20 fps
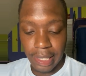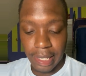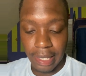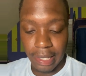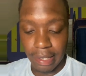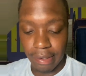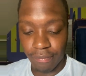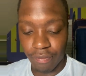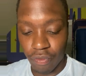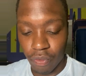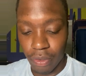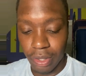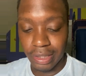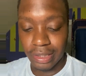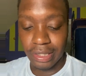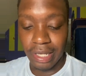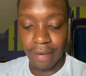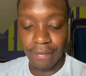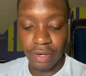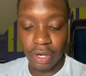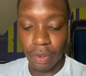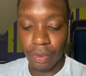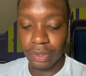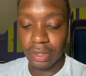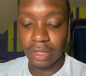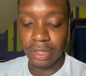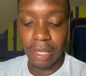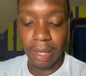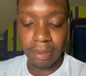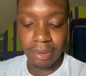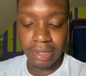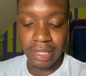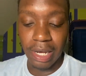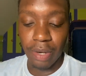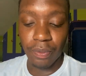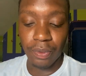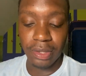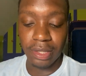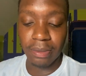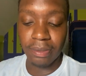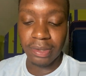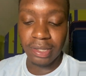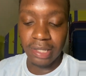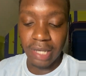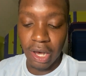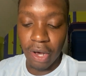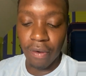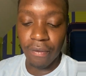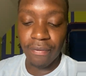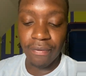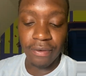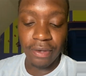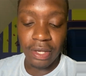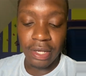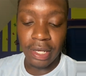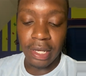And of course, Kevin Owens is upset with himself.